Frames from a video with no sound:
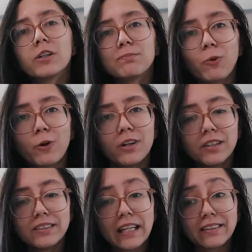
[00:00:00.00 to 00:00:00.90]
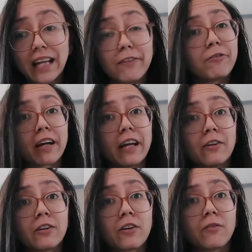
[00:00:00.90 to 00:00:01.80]
more than that
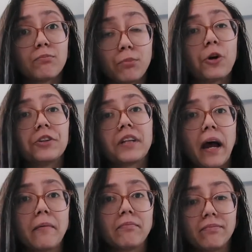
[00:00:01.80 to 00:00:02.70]
fucking bored time.